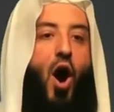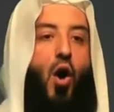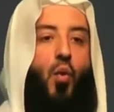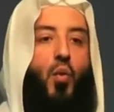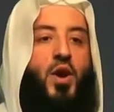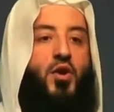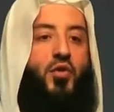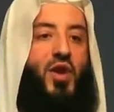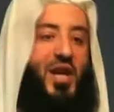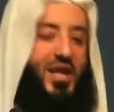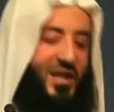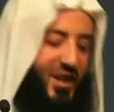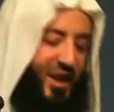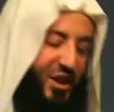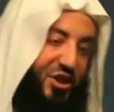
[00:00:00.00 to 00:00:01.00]
We
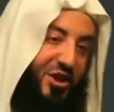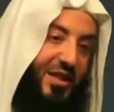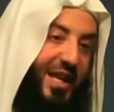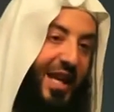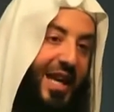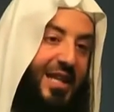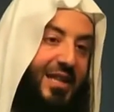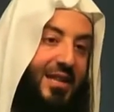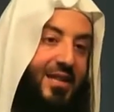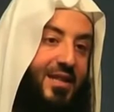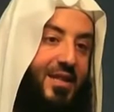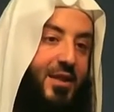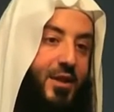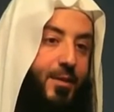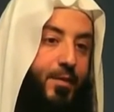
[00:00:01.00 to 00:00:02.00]
researched
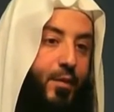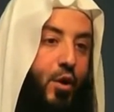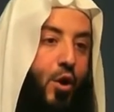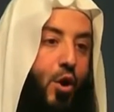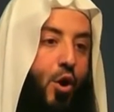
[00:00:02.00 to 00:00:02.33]
kids,